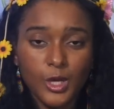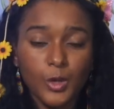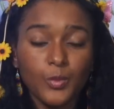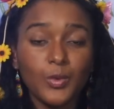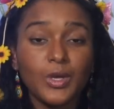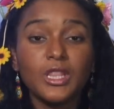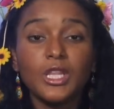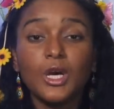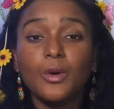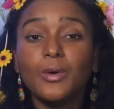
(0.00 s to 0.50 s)

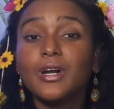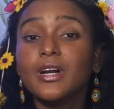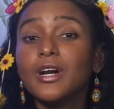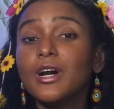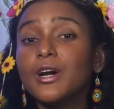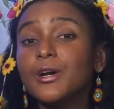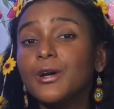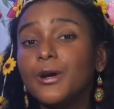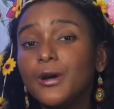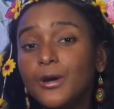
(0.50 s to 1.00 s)
We lower
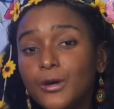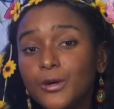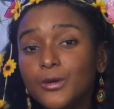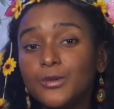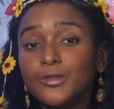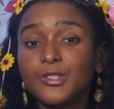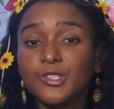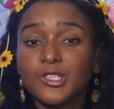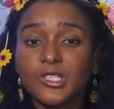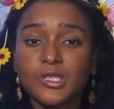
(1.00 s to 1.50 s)
our
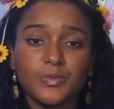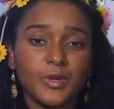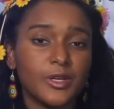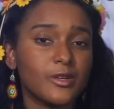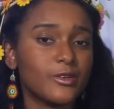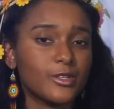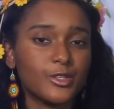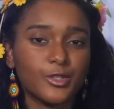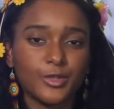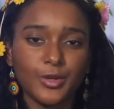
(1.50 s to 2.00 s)
own
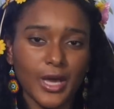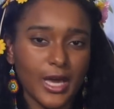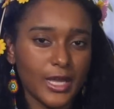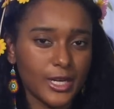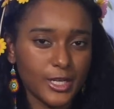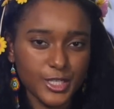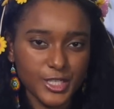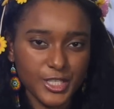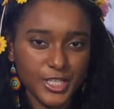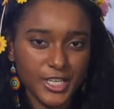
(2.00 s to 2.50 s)
spiritual
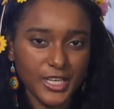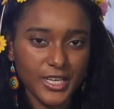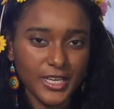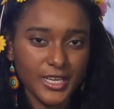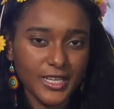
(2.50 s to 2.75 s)
energy